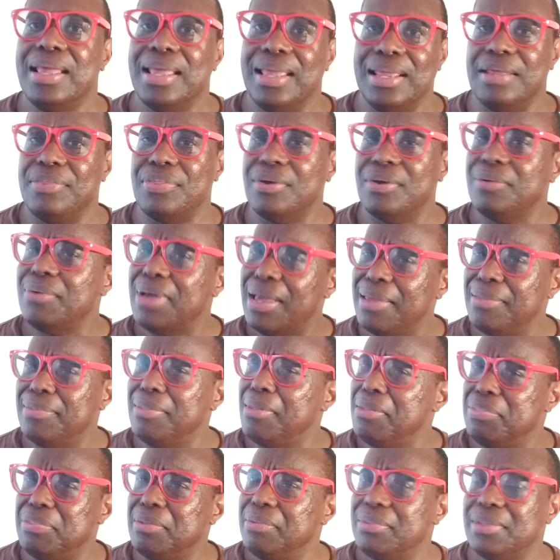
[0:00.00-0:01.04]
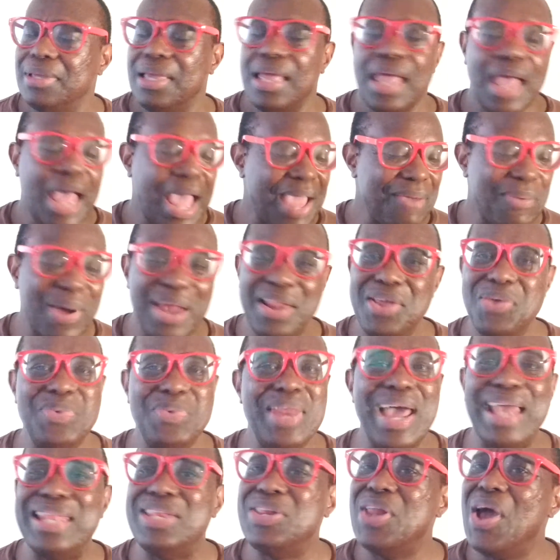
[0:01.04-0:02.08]
And he thought, why do you
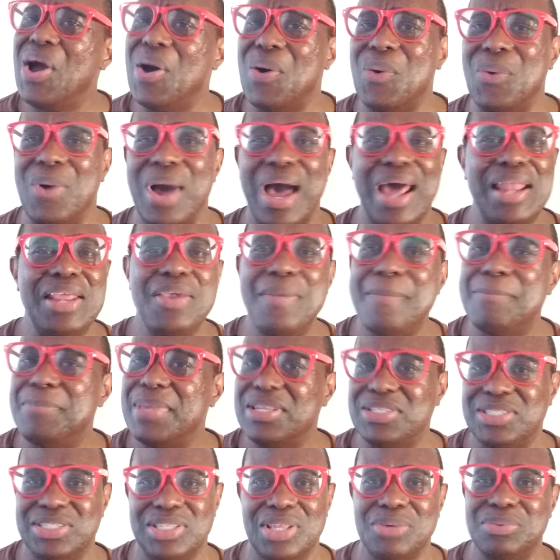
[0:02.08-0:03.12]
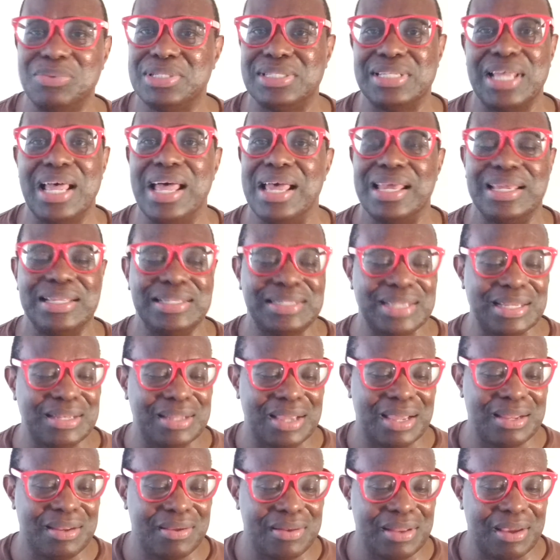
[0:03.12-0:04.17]
not know? How do you miss those signs?
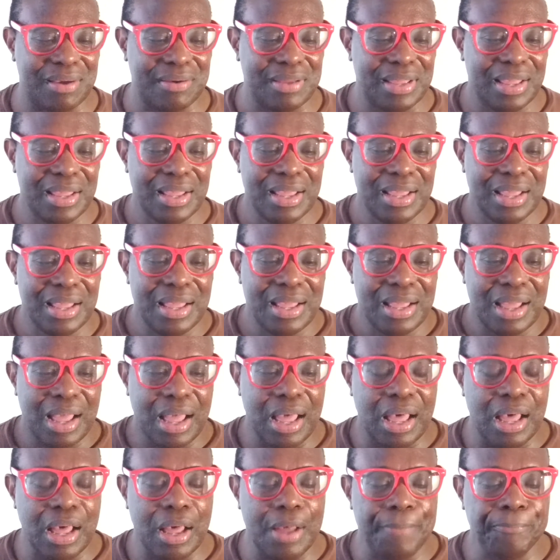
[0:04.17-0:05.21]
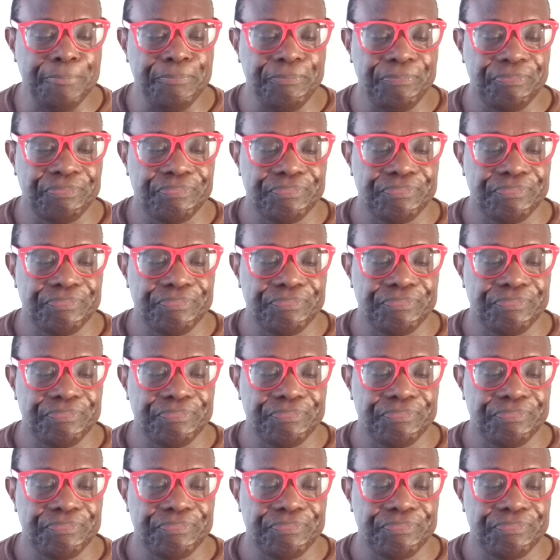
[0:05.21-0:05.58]
I don't know.